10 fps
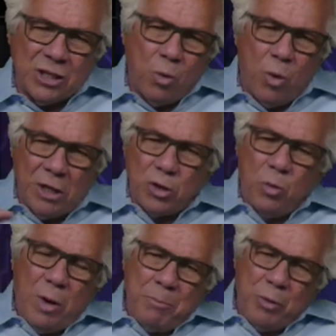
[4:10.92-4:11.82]
a 1 to
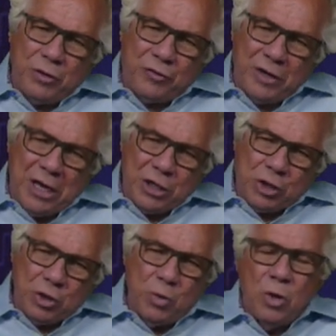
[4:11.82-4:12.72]
1.382
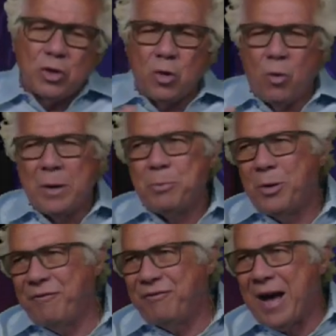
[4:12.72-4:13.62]
to a
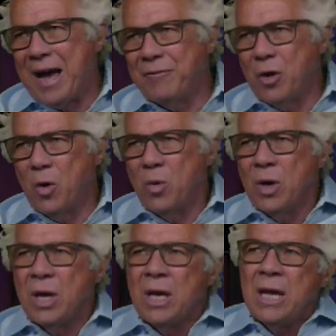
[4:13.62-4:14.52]
1.50
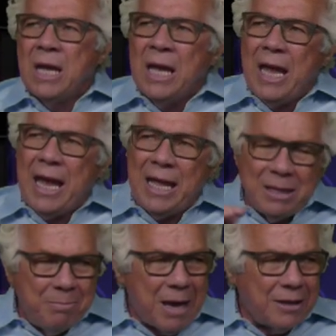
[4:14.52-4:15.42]
in
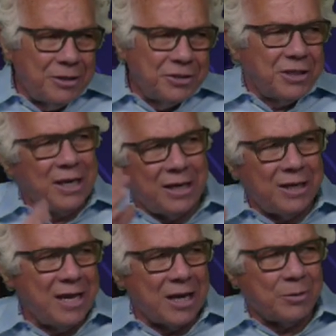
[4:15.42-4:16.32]
the metals and in
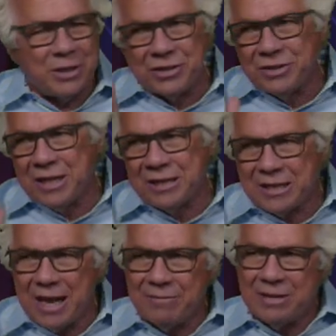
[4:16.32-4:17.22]
the equities. That's
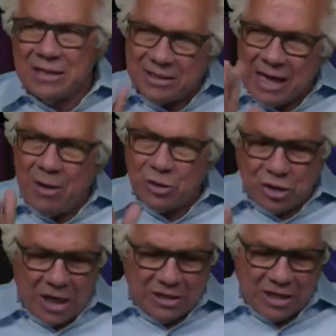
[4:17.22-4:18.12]
kind of that's how it
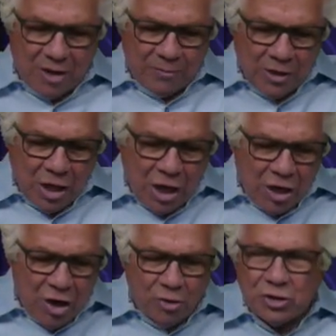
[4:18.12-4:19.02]
shakes out.
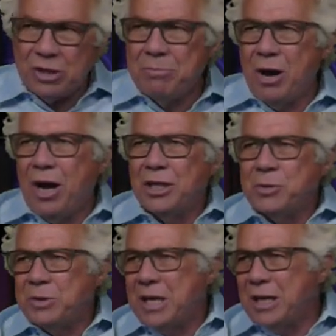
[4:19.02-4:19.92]
Notes and bonds.
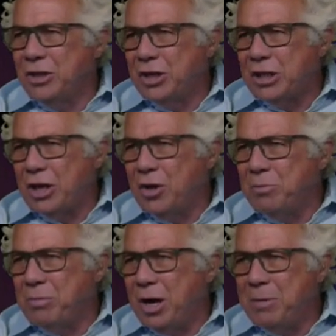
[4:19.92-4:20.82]
We take a look at the note
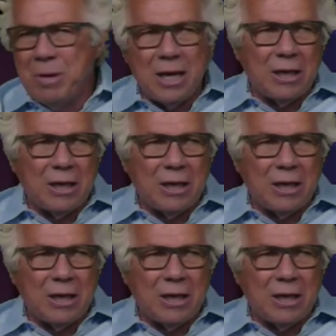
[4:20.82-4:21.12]
and bond market,